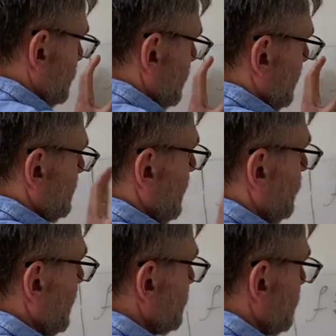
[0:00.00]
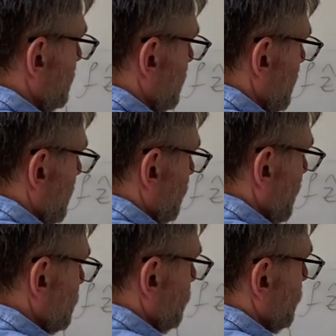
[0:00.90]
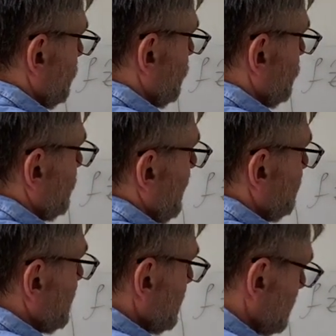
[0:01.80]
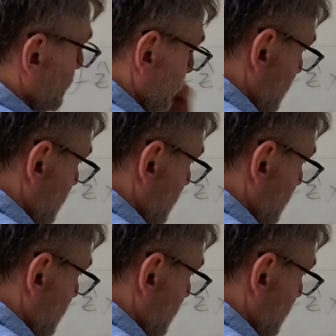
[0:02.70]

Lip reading: of acceleration plus 1 over p is equal to